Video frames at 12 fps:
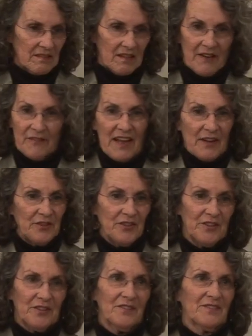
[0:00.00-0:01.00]
I found
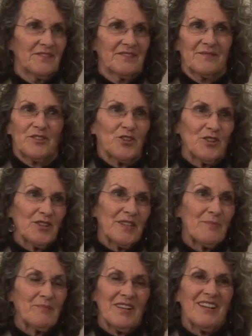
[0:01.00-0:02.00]
her curled
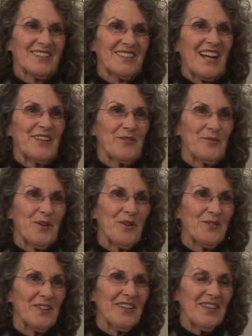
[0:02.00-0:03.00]
up alongside the
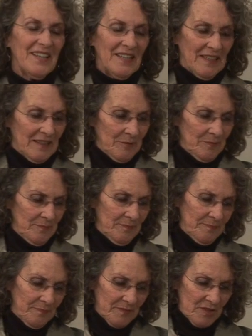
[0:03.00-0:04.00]
road.
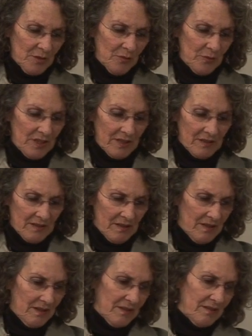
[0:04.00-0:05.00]
So we
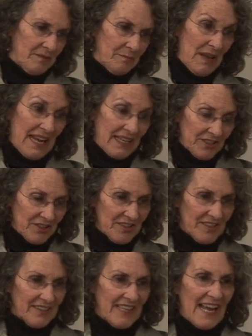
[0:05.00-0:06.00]
managed
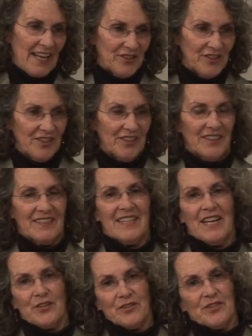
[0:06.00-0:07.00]
to catch her and
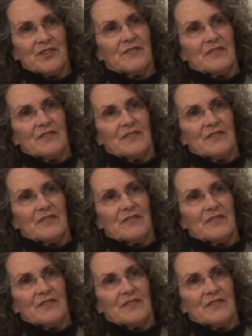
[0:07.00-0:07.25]
take her to the